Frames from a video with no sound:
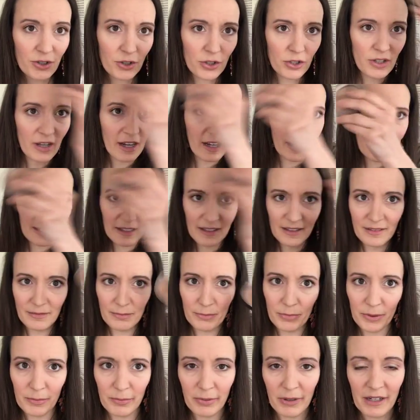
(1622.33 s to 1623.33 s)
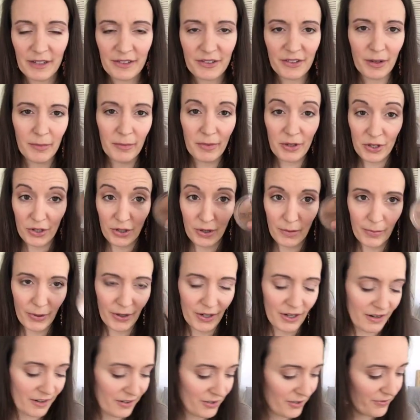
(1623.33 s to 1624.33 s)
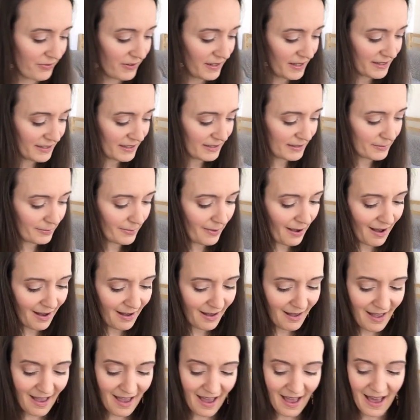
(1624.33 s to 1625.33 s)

I didn't put bronzer on, but you could put it on your face as well.